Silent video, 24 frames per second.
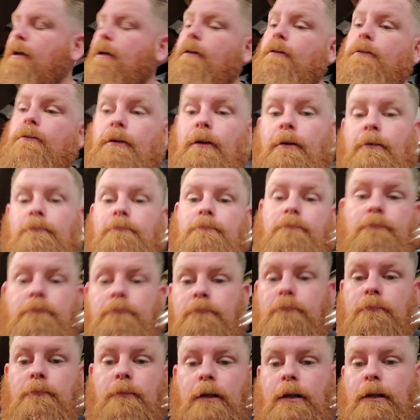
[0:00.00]
So,
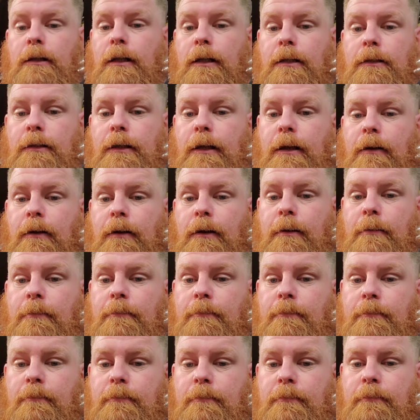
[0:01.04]
and that's how
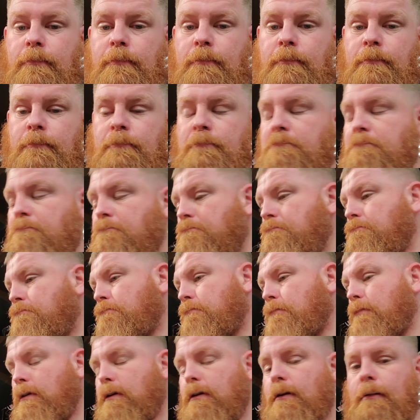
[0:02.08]

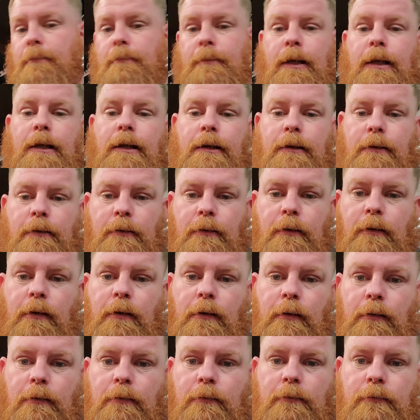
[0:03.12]
I'm getting a
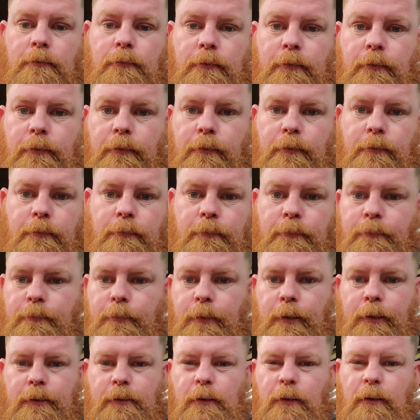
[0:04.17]
call, but
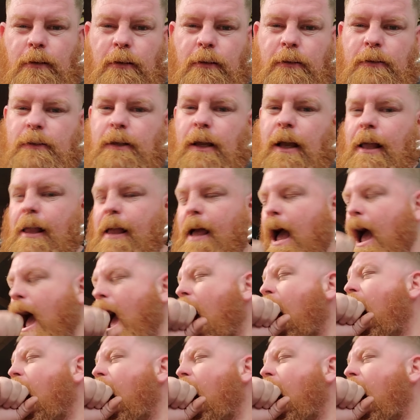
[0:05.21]
it's all on silent.